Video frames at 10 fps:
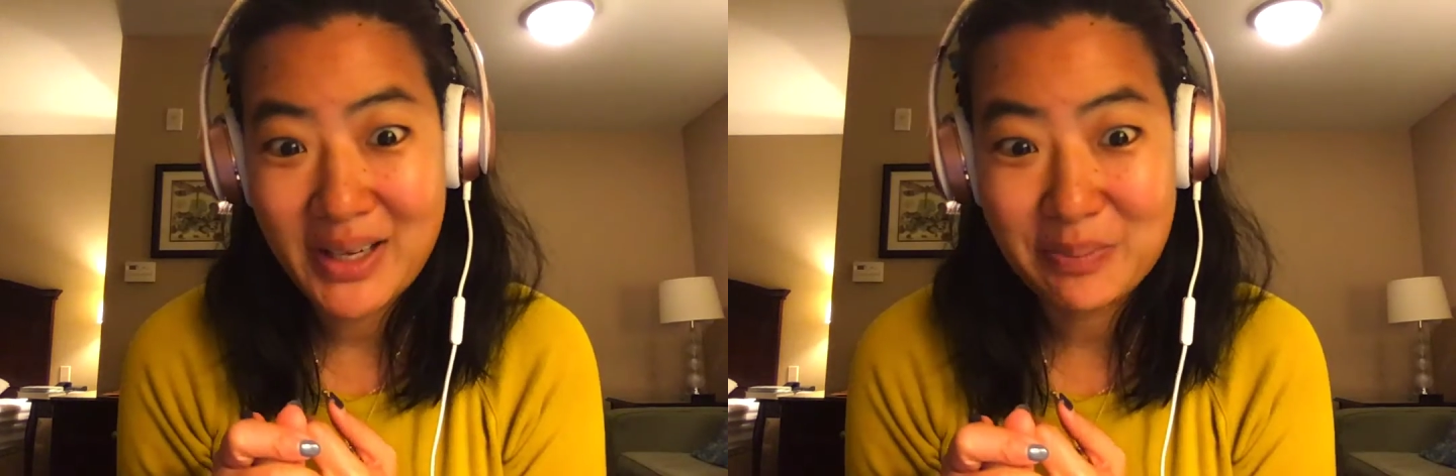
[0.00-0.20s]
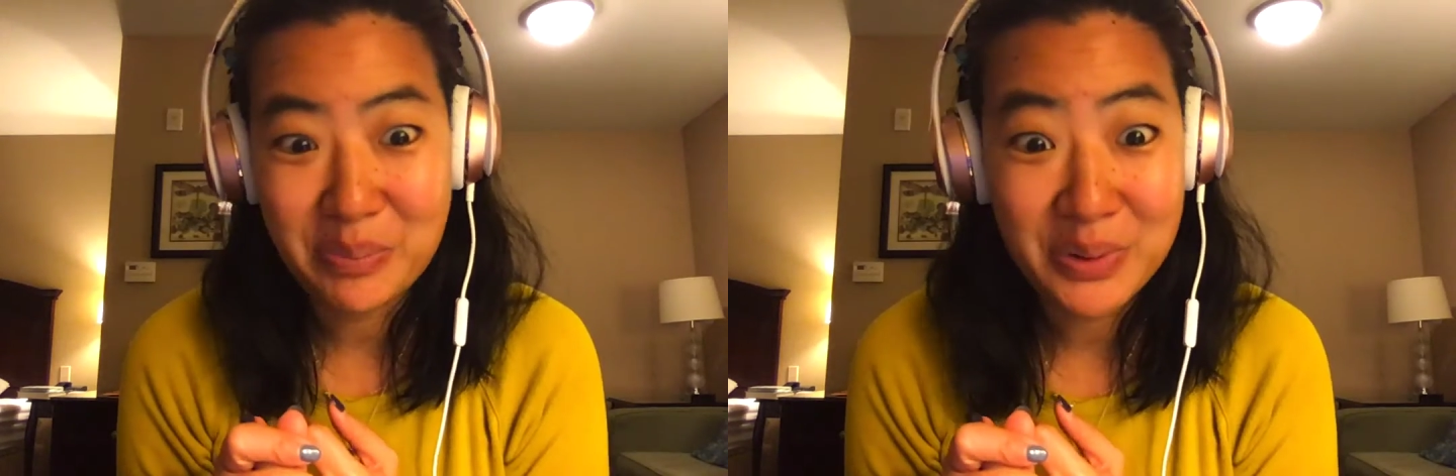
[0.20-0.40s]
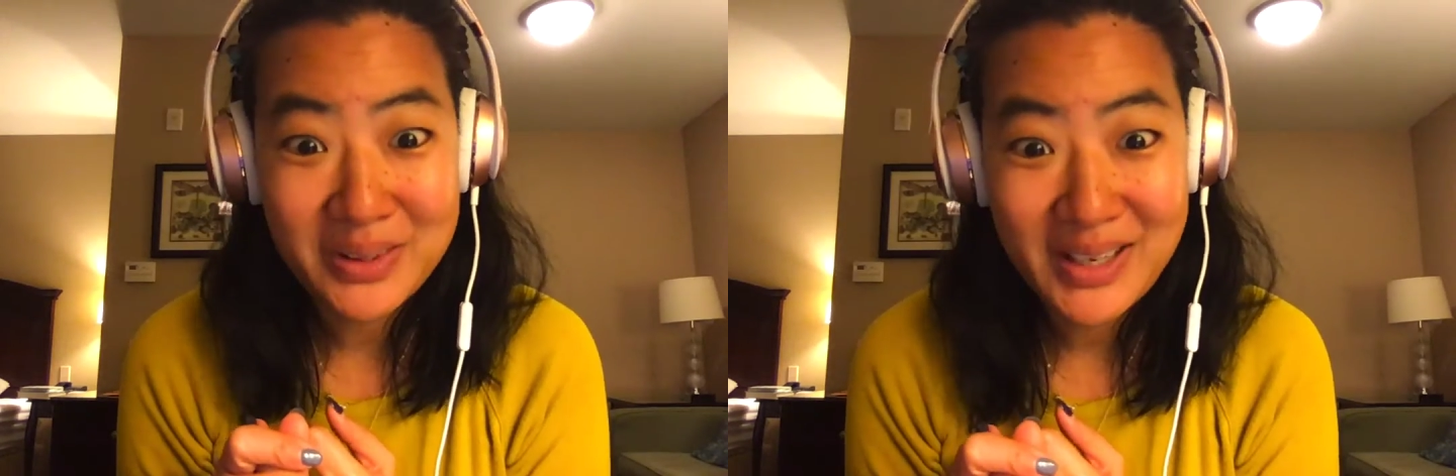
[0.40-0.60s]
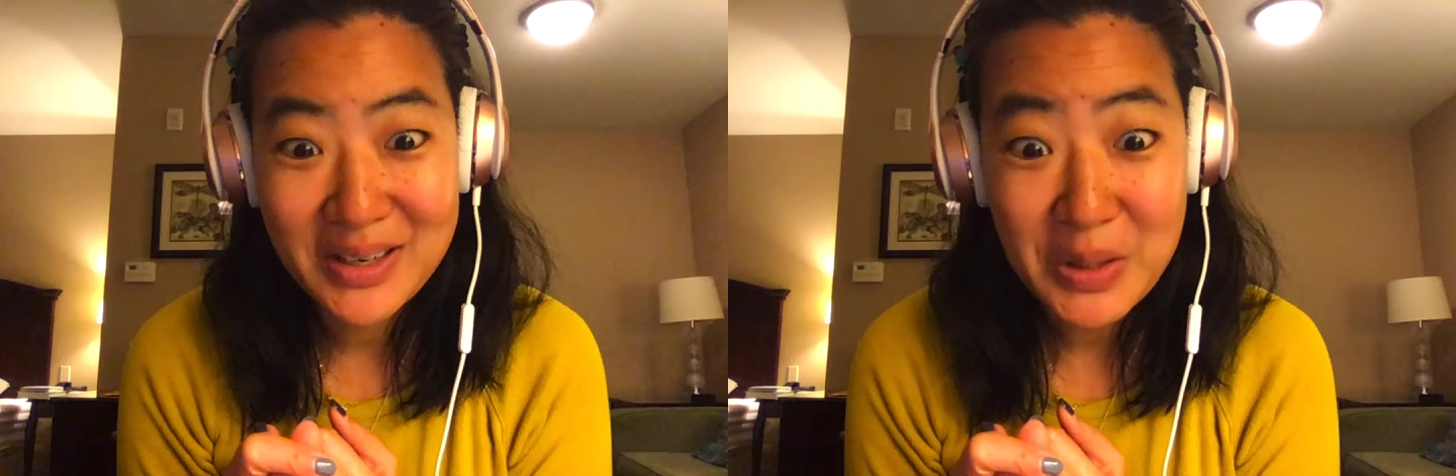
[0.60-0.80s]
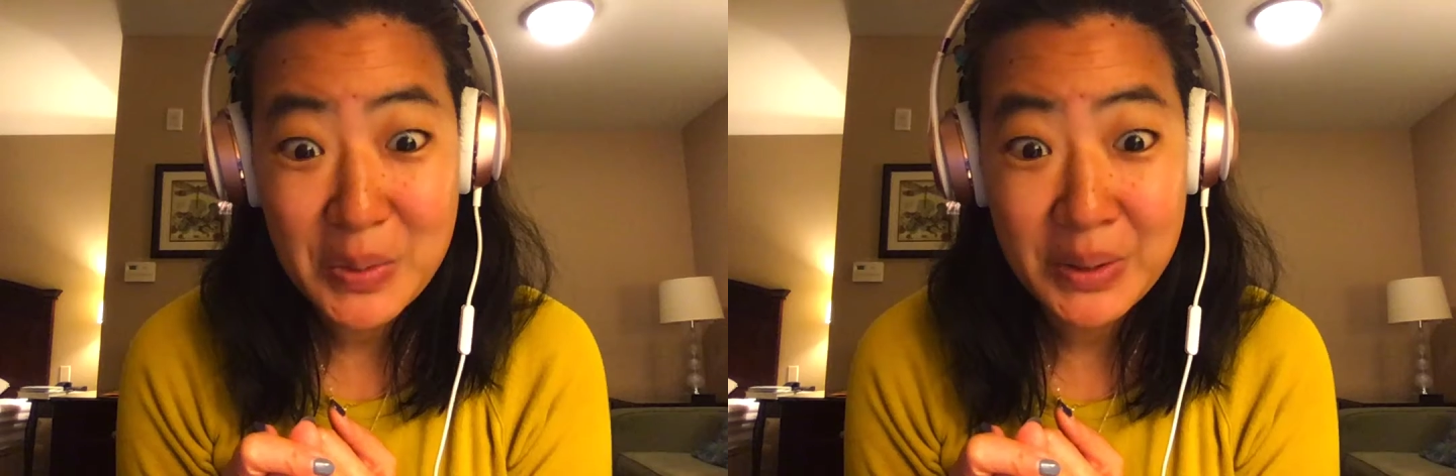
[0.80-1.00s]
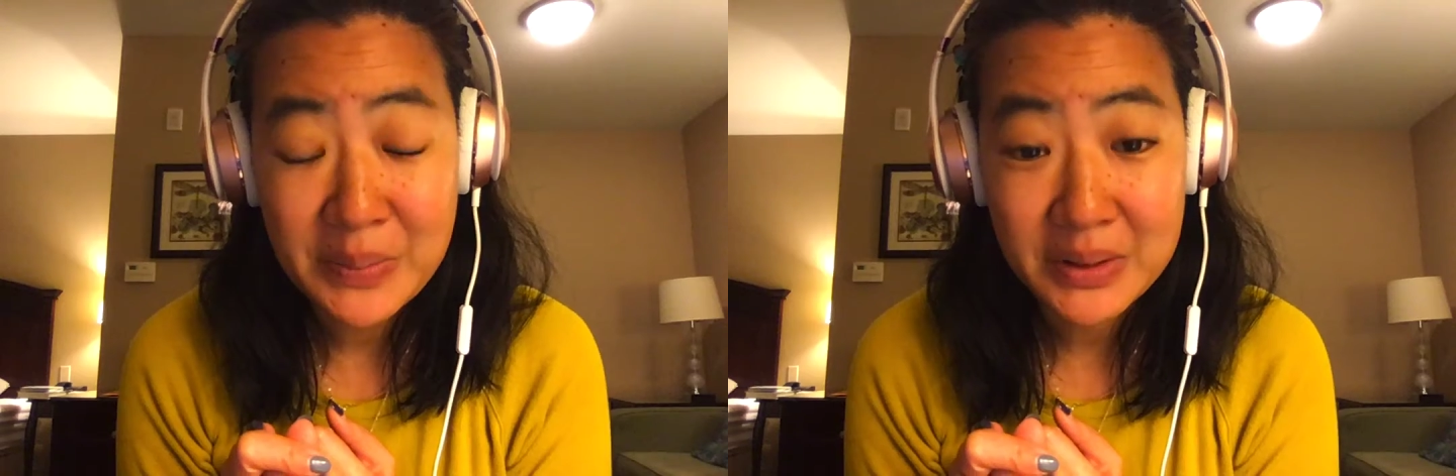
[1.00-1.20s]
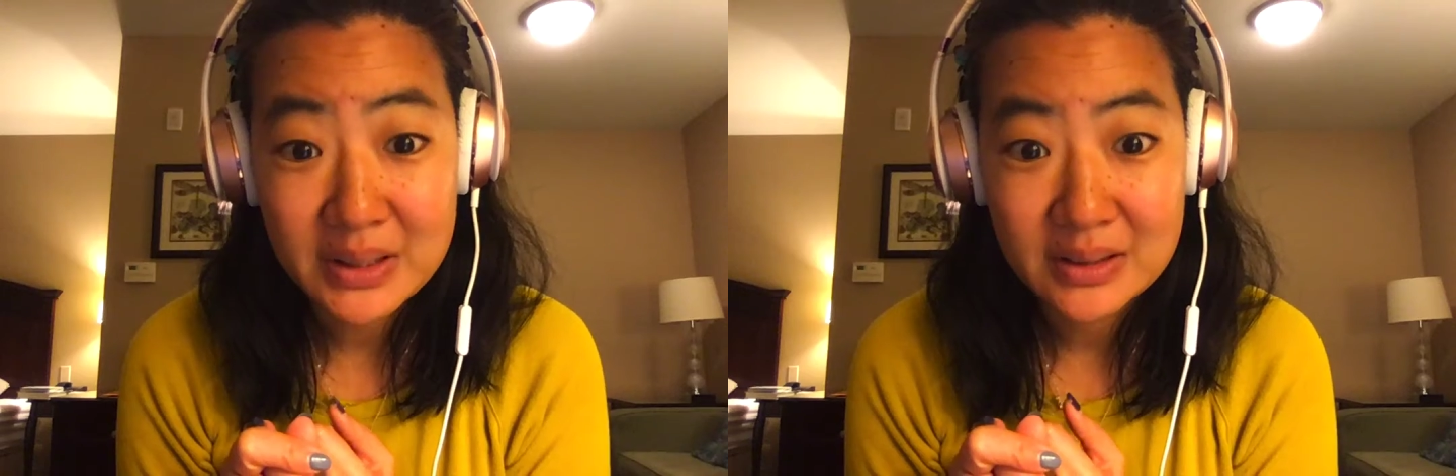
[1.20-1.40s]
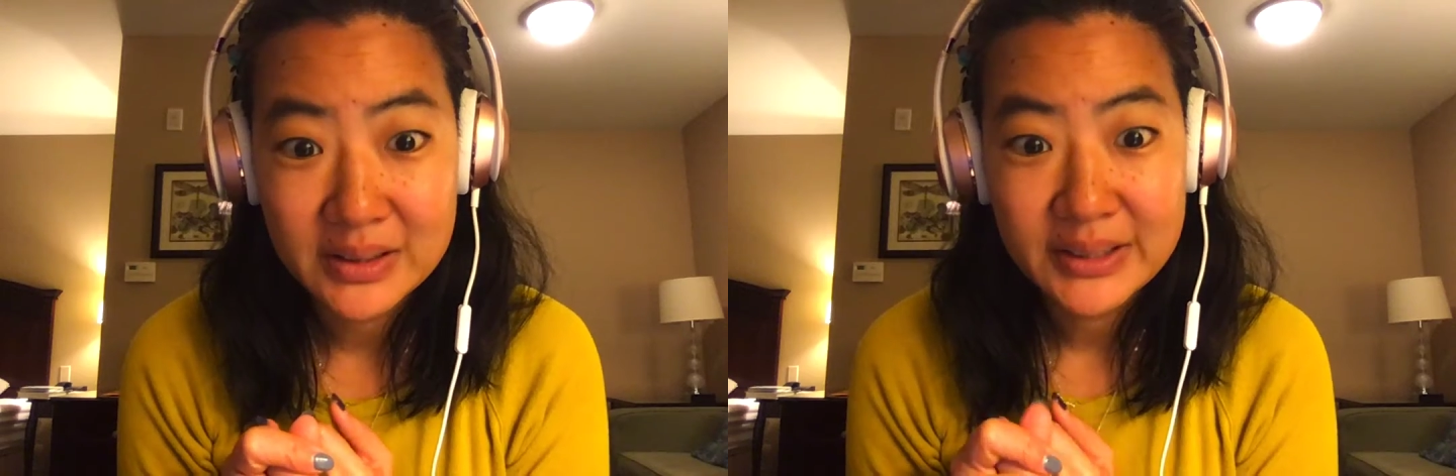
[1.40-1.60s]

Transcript: bullying other people.